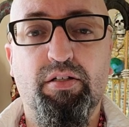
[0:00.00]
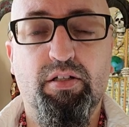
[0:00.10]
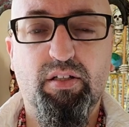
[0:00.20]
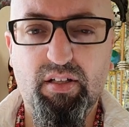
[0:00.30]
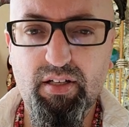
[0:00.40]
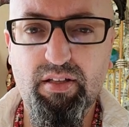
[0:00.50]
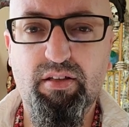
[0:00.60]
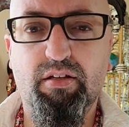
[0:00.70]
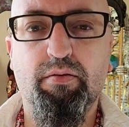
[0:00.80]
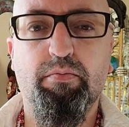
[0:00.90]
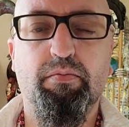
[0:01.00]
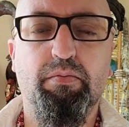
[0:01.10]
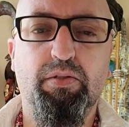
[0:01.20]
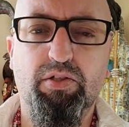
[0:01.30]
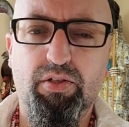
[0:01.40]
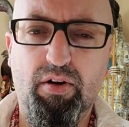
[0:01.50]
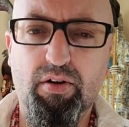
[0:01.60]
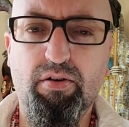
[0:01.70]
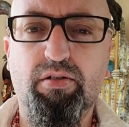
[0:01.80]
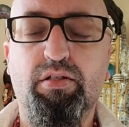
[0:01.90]
Clean them.
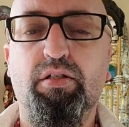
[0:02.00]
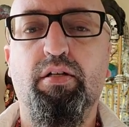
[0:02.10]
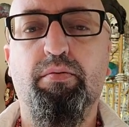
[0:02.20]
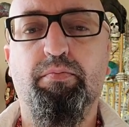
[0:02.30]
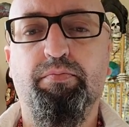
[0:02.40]
Charge them.